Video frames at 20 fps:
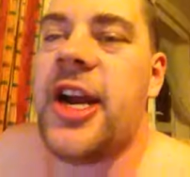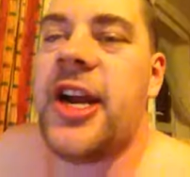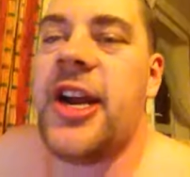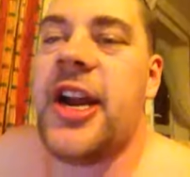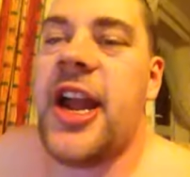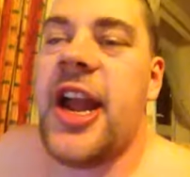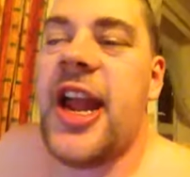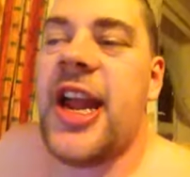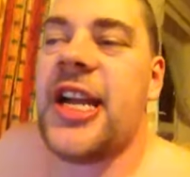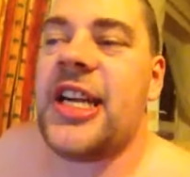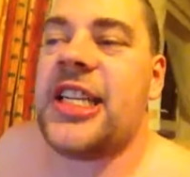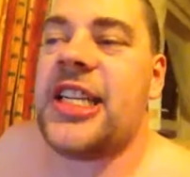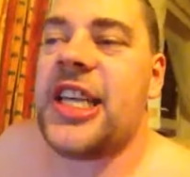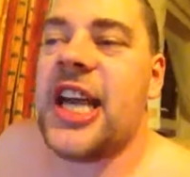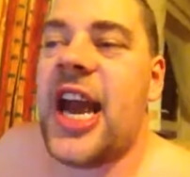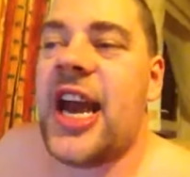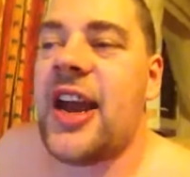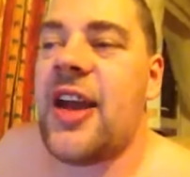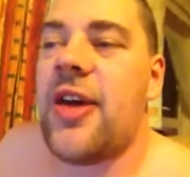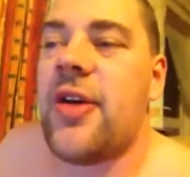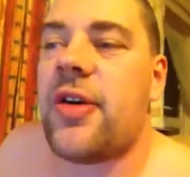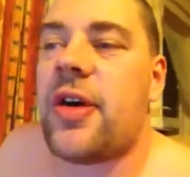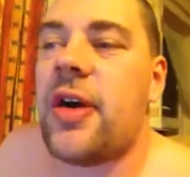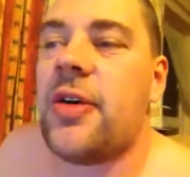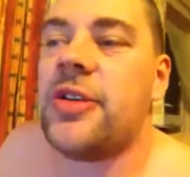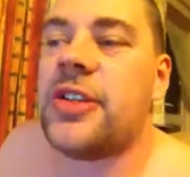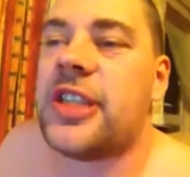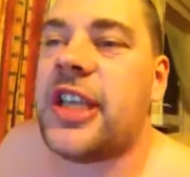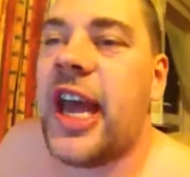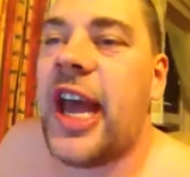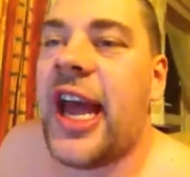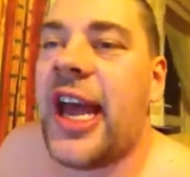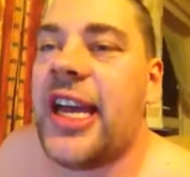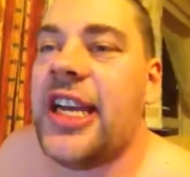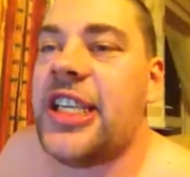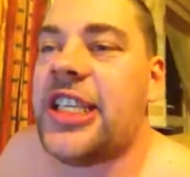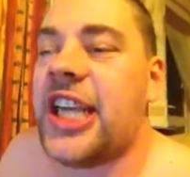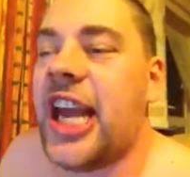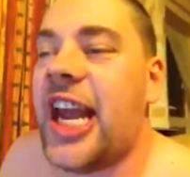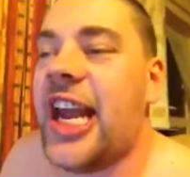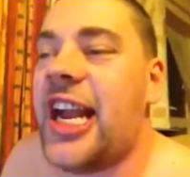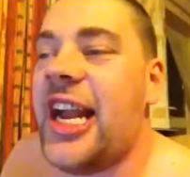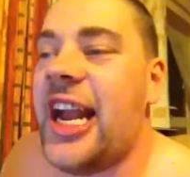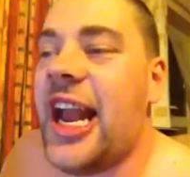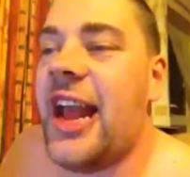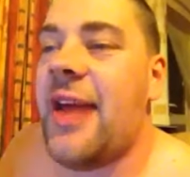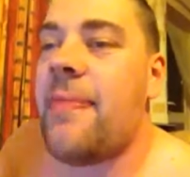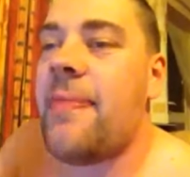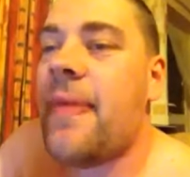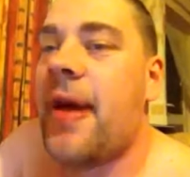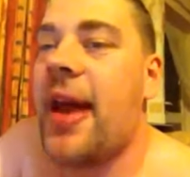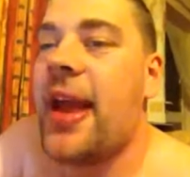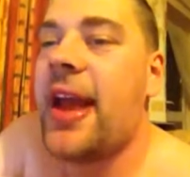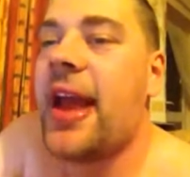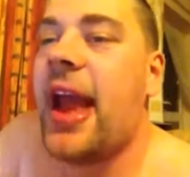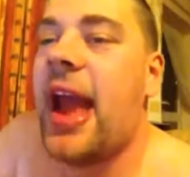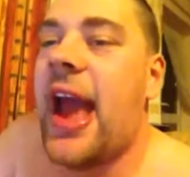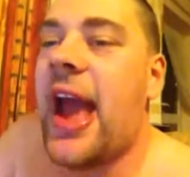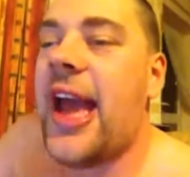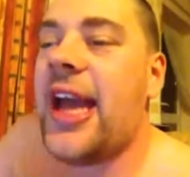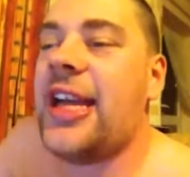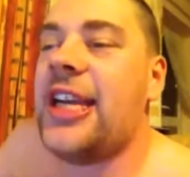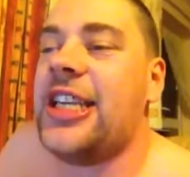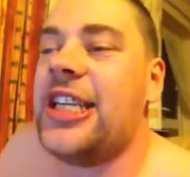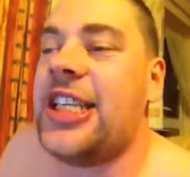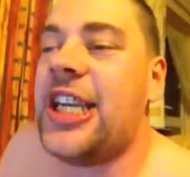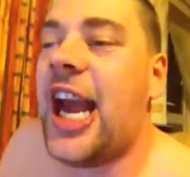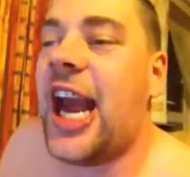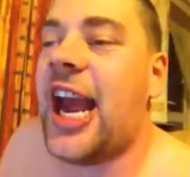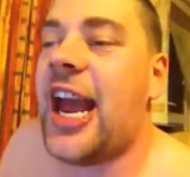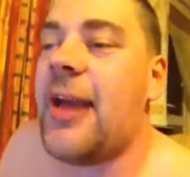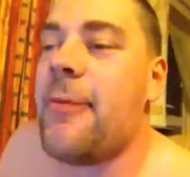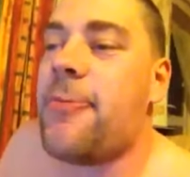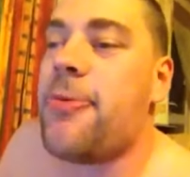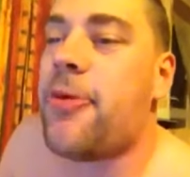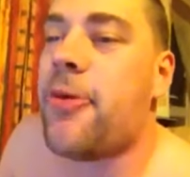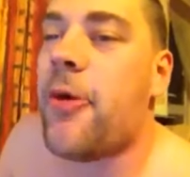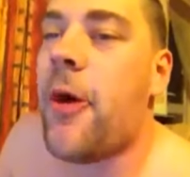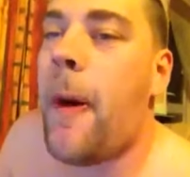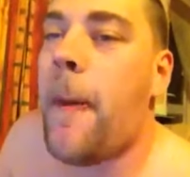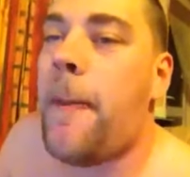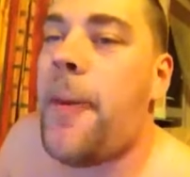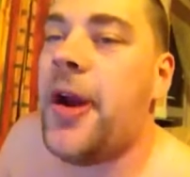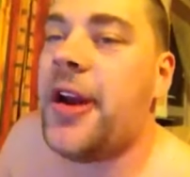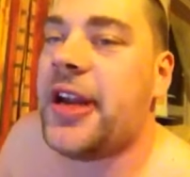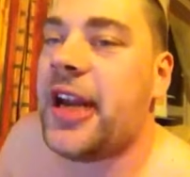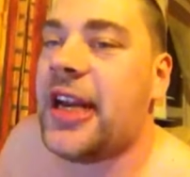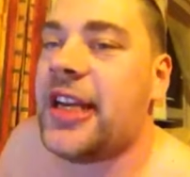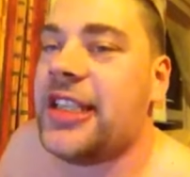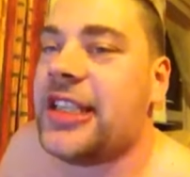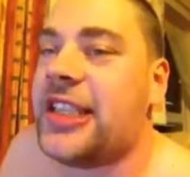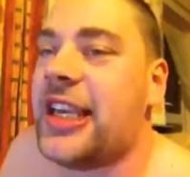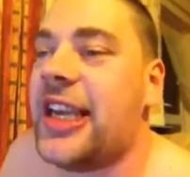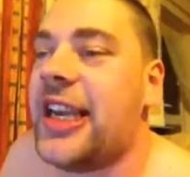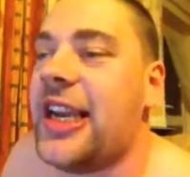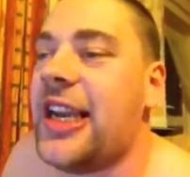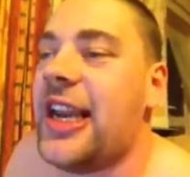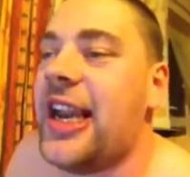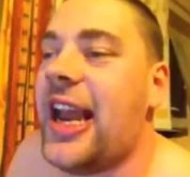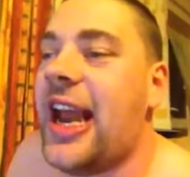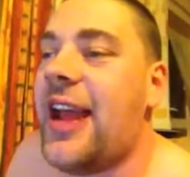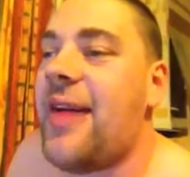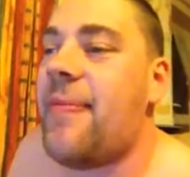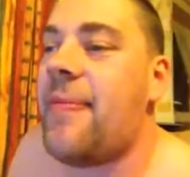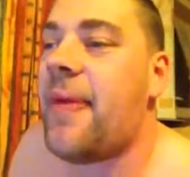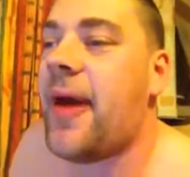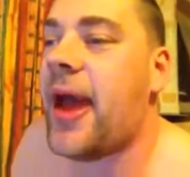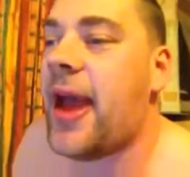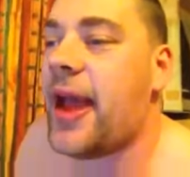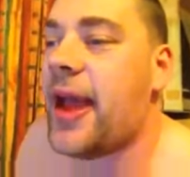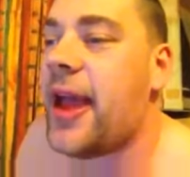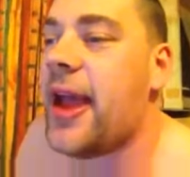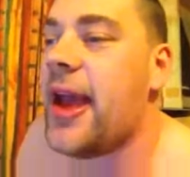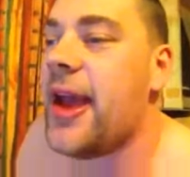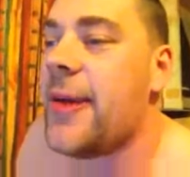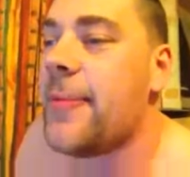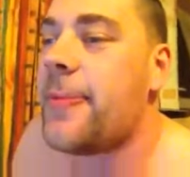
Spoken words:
Next shout out goes to Ajay Litt, mate. Ajay, proper decent Litt, mate.